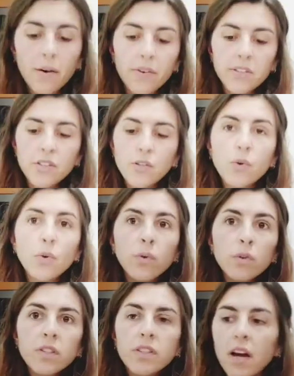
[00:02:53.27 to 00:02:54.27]
now it's
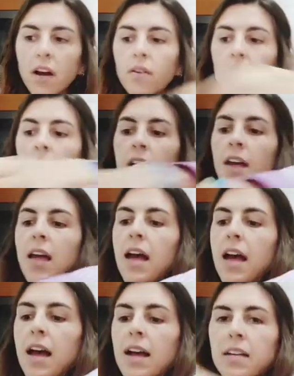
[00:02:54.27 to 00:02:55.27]
cooled down,
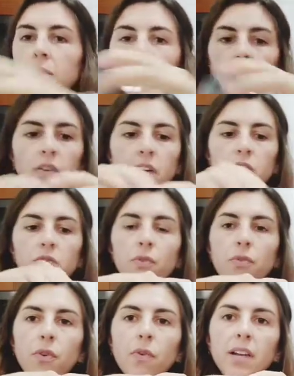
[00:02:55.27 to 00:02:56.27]
and we are going to
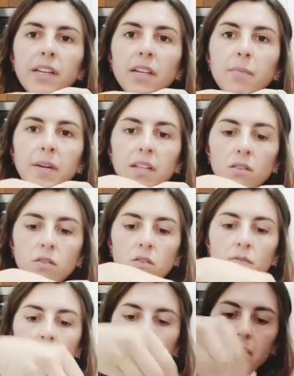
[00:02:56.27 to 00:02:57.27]
throw a little bit
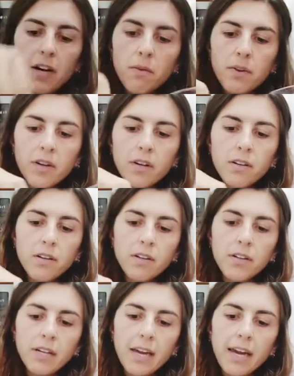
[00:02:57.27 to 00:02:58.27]
of flour,
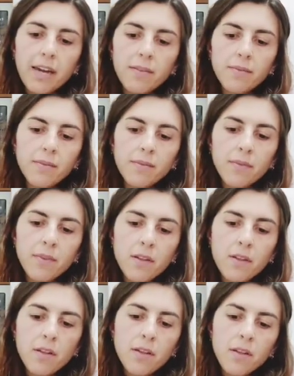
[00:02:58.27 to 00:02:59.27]
okay?
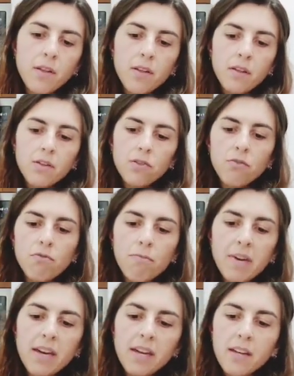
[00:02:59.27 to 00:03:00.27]
To
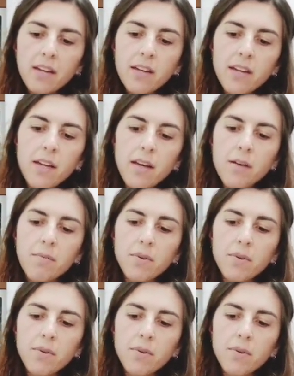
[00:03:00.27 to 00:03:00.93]
make a